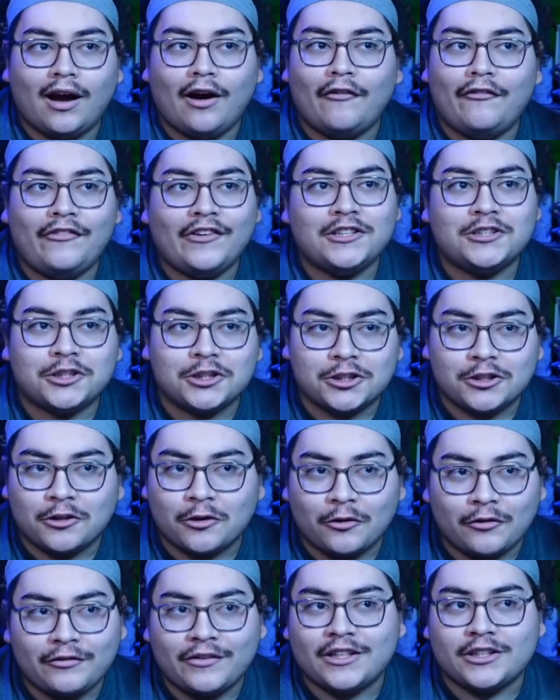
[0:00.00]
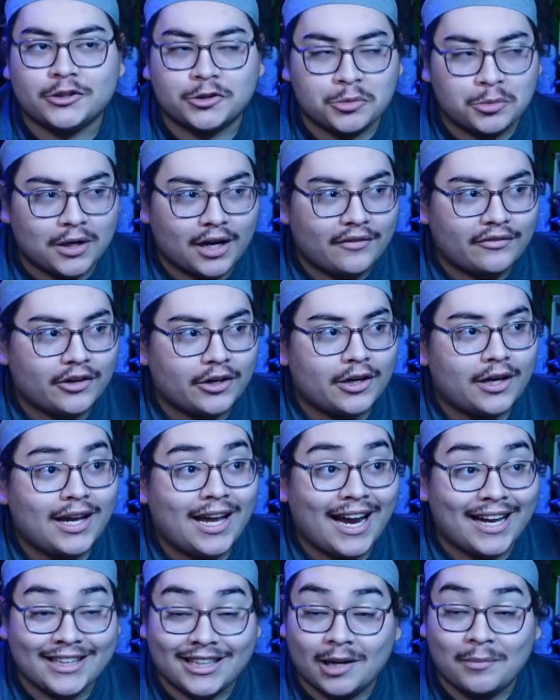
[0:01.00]
Finch or whatever
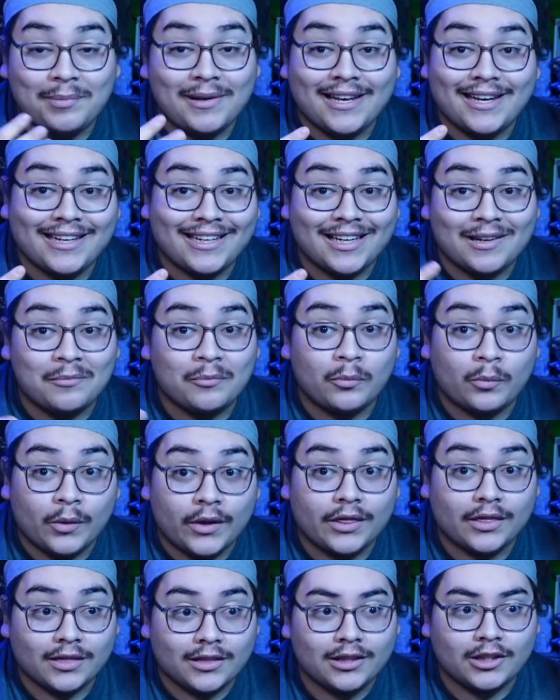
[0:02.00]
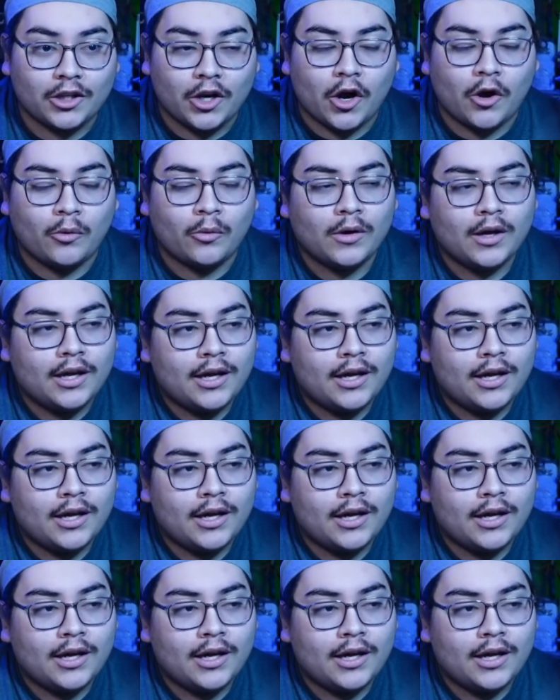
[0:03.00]
ended up hitting him with, you know,